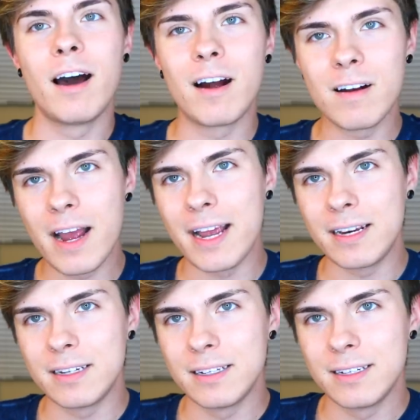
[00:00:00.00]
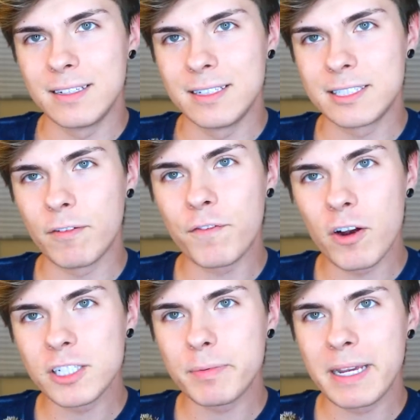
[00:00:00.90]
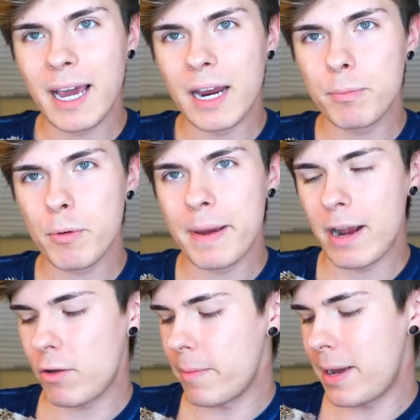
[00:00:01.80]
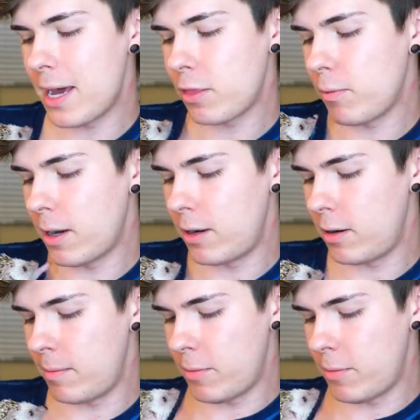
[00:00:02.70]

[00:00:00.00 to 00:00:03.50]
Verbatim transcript: All right, so first we gotta prepare the bath water.